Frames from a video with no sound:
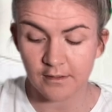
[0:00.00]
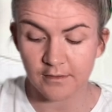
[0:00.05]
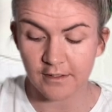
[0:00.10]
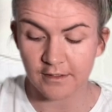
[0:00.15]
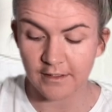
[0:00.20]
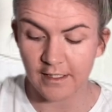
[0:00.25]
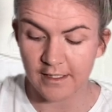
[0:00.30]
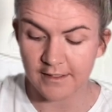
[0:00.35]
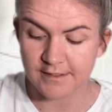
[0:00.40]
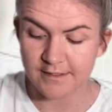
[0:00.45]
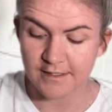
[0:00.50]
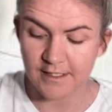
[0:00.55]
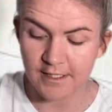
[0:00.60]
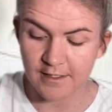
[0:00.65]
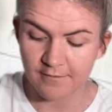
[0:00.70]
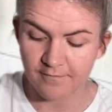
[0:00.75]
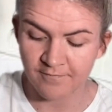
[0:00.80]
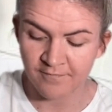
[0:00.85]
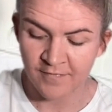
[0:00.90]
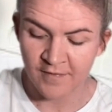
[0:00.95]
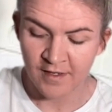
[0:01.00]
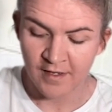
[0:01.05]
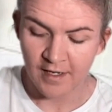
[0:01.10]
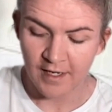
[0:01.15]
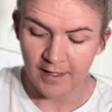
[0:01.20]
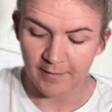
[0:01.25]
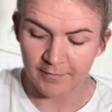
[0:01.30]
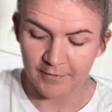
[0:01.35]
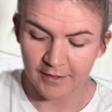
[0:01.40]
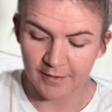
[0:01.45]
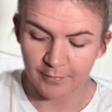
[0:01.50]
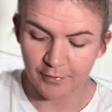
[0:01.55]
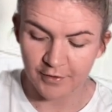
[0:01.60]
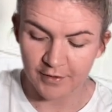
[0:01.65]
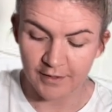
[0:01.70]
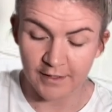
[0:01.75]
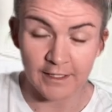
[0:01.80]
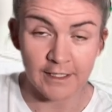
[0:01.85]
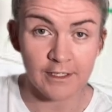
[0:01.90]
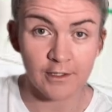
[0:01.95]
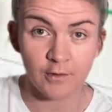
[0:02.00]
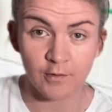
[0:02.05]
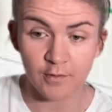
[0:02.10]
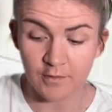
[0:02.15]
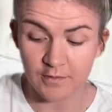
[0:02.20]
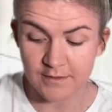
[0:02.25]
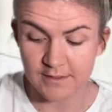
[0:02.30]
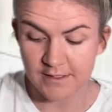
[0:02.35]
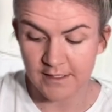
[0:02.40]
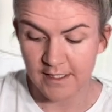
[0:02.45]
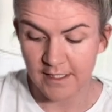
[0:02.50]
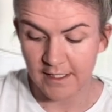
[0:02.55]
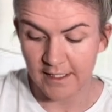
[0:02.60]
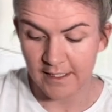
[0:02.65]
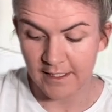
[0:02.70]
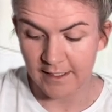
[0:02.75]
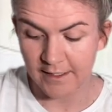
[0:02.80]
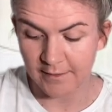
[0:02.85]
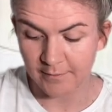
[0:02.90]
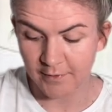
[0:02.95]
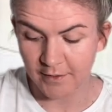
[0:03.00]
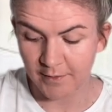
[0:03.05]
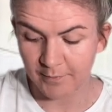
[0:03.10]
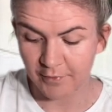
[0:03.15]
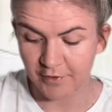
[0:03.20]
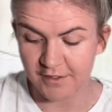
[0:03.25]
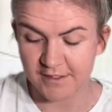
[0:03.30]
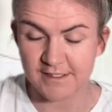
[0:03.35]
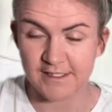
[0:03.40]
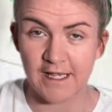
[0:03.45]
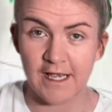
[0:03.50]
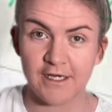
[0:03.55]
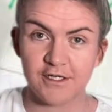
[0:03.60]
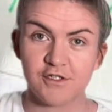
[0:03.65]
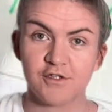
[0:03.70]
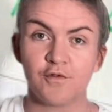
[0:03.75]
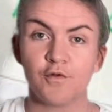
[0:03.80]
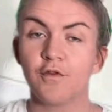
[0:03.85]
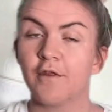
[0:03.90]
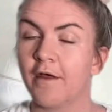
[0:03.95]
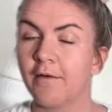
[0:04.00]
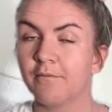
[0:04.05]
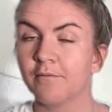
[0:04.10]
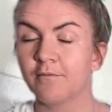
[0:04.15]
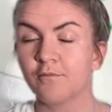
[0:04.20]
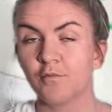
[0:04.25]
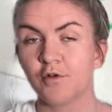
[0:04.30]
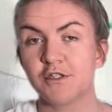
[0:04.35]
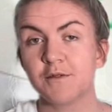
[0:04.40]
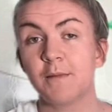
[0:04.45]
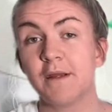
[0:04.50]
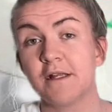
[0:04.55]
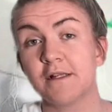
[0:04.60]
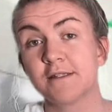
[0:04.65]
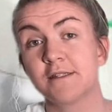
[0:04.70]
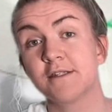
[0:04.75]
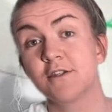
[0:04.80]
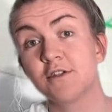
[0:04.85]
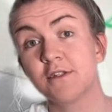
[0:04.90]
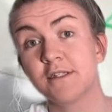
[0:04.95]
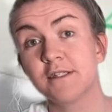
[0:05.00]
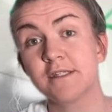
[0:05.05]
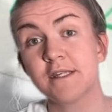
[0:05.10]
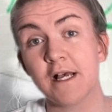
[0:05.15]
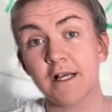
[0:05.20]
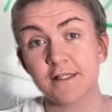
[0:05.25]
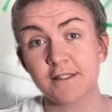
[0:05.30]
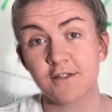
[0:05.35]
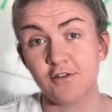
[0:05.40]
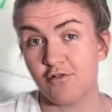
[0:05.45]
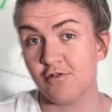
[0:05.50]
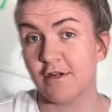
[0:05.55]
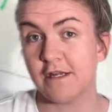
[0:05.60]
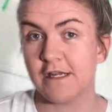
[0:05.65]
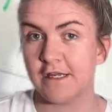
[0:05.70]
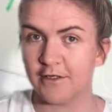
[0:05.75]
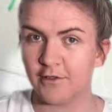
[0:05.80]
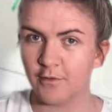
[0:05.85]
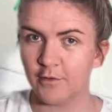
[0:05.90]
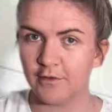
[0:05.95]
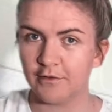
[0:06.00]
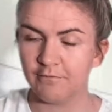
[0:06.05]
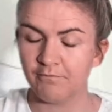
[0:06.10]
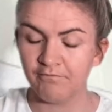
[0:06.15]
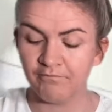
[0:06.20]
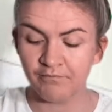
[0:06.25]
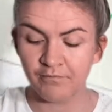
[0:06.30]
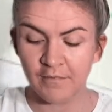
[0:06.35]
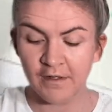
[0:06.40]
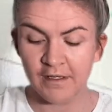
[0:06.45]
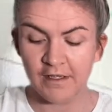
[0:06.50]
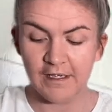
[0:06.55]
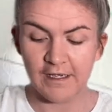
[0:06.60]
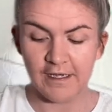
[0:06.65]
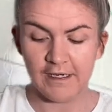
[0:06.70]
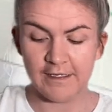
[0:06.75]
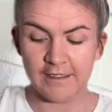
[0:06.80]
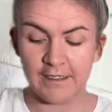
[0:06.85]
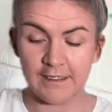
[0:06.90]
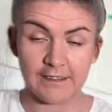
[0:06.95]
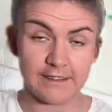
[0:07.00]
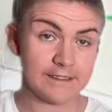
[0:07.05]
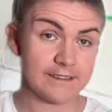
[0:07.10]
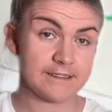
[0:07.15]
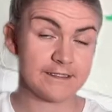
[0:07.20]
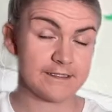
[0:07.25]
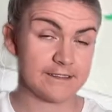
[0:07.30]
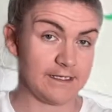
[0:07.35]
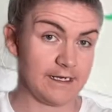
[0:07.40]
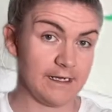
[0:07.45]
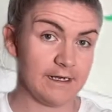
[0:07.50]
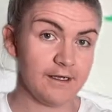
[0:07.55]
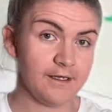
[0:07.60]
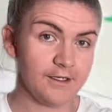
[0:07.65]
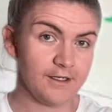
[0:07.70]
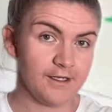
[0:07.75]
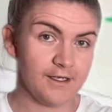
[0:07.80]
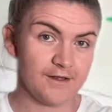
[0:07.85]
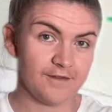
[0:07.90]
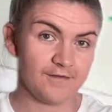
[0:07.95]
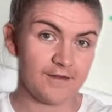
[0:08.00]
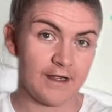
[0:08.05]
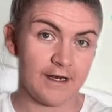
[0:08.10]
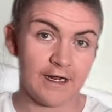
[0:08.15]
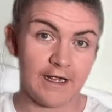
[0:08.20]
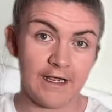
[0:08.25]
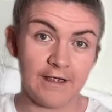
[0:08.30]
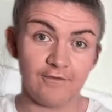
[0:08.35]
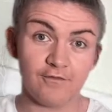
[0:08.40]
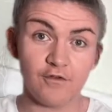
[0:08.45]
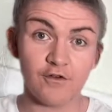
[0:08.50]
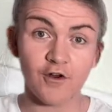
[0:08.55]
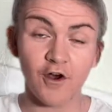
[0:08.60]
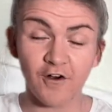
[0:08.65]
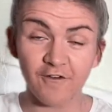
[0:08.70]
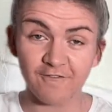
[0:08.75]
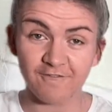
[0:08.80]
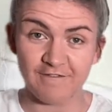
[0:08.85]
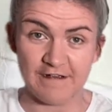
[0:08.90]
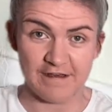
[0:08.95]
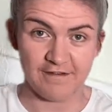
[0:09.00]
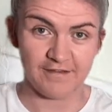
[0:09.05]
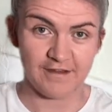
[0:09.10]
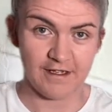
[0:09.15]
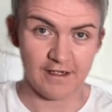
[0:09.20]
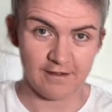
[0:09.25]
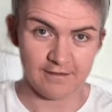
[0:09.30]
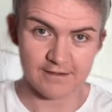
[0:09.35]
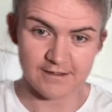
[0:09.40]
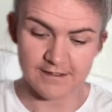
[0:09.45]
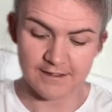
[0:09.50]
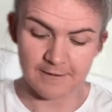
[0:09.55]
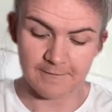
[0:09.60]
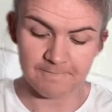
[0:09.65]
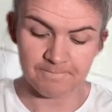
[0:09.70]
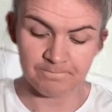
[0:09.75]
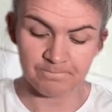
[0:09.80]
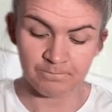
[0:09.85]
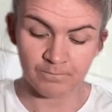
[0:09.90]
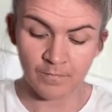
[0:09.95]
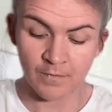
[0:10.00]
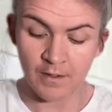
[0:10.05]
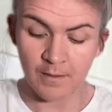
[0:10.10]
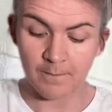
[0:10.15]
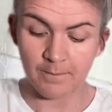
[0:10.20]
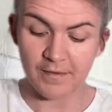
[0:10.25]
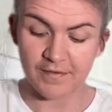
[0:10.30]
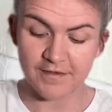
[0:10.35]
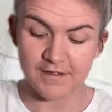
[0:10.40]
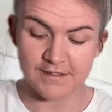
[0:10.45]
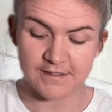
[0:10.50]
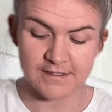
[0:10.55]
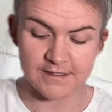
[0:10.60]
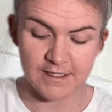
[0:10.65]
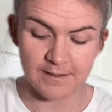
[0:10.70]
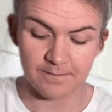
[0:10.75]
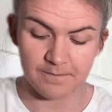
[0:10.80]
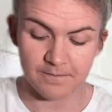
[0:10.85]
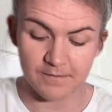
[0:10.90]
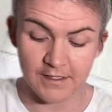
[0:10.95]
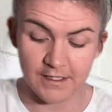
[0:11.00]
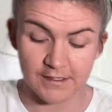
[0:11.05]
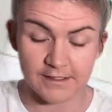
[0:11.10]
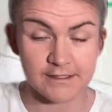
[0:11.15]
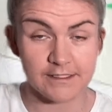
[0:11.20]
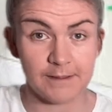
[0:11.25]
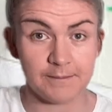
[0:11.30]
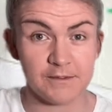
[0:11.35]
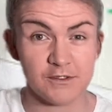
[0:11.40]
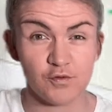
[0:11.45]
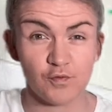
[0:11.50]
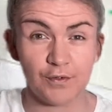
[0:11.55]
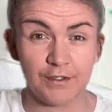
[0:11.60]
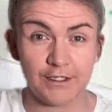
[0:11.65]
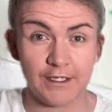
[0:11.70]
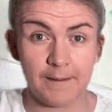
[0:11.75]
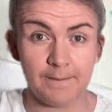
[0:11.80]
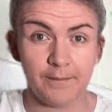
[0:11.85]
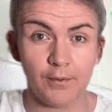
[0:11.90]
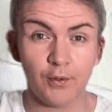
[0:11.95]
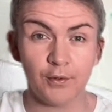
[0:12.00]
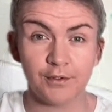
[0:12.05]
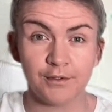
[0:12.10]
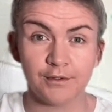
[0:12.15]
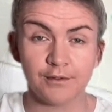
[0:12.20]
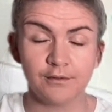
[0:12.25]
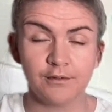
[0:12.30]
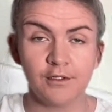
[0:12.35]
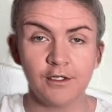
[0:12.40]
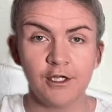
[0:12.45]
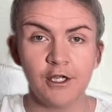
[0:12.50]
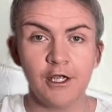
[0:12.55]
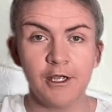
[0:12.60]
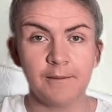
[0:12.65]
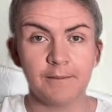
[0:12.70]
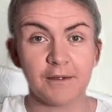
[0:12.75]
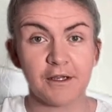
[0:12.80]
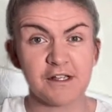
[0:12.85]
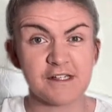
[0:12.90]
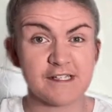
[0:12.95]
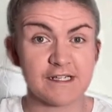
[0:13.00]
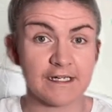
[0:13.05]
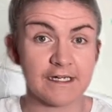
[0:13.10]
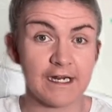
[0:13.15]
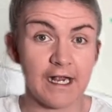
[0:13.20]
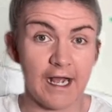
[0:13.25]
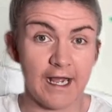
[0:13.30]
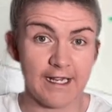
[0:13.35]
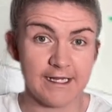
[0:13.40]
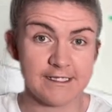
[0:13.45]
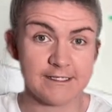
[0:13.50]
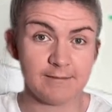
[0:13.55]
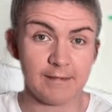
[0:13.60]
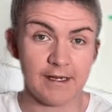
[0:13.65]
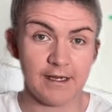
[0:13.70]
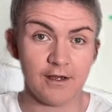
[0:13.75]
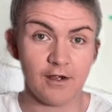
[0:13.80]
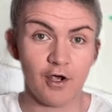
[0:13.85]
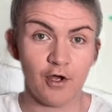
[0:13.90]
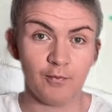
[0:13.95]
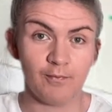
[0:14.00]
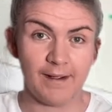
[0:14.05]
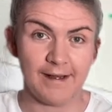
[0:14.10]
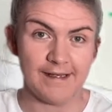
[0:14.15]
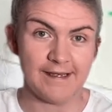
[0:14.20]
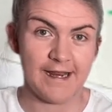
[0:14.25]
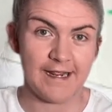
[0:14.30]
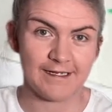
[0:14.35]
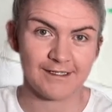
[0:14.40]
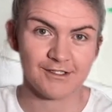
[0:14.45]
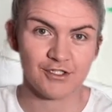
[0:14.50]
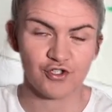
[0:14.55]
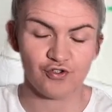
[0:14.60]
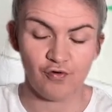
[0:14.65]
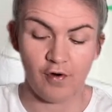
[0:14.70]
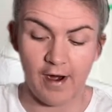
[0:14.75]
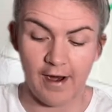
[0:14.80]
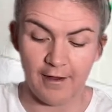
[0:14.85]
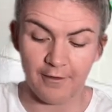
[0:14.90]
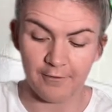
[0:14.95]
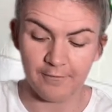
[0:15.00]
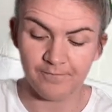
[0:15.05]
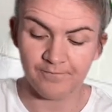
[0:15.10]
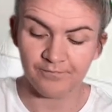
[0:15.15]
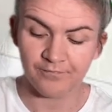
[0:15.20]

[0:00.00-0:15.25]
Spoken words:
the last step, I'm going to put an equals, and I'm going to put a slash through them, which means does not equal. And I can see that I have not found the answer. But this next step is really important because it guides me on my next trial.